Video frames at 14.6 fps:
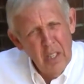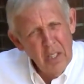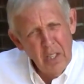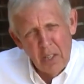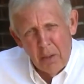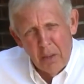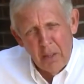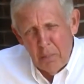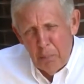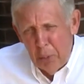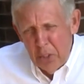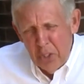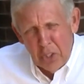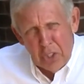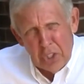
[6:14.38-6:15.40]
that are
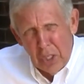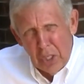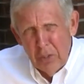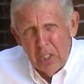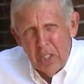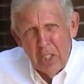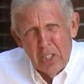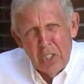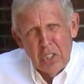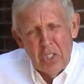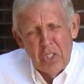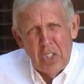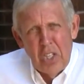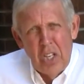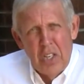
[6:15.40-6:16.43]
putting a socialist
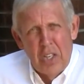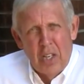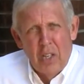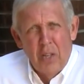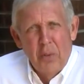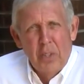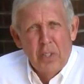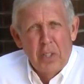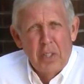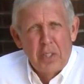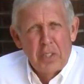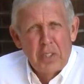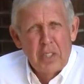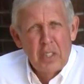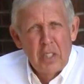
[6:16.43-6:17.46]
agenda on
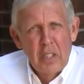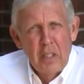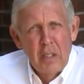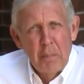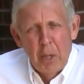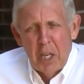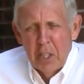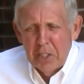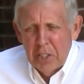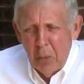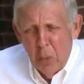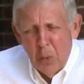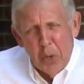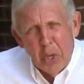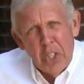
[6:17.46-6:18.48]
us because they
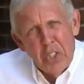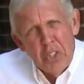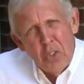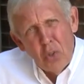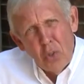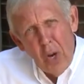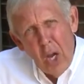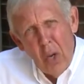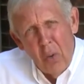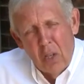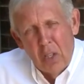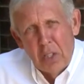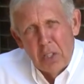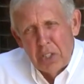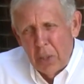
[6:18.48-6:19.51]
want to control
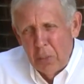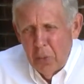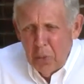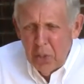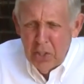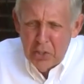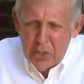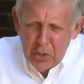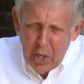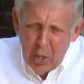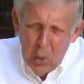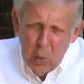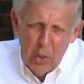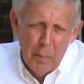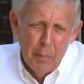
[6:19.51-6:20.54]
us. They want to
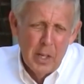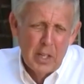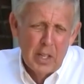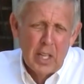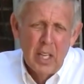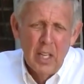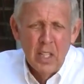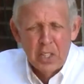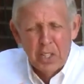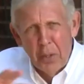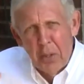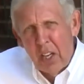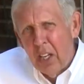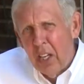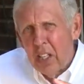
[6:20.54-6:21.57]
control the money so
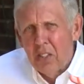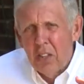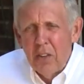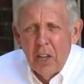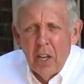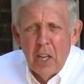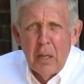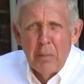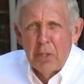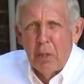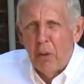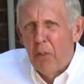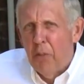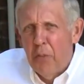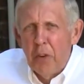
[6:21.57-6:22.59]
they can get their names
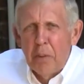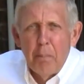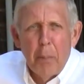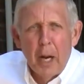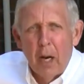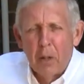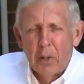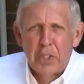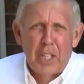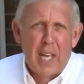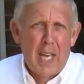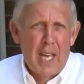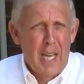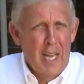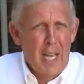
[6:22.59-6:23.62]
on a football
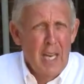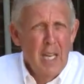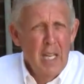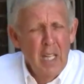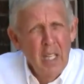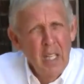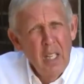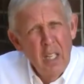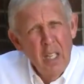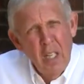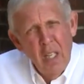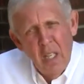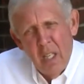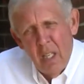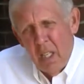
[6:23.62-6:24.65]
sign,
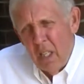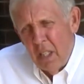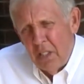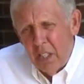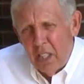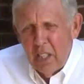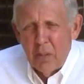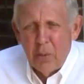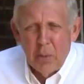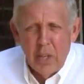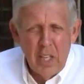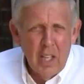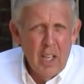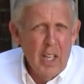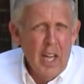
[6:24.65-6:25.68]
to get
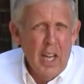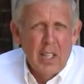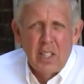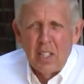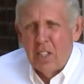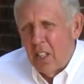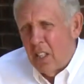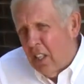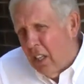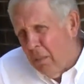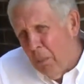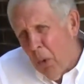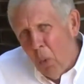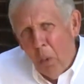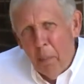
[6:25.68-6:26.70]
reelected, to get
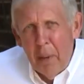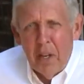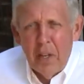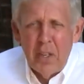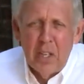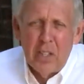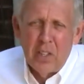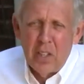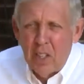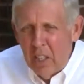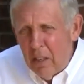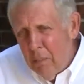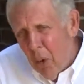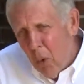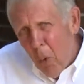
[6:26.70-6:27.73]
more money, to
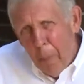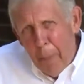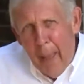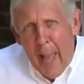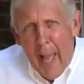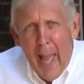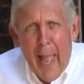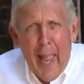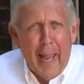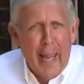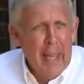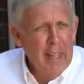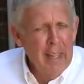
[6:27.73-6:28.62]
get more PACs.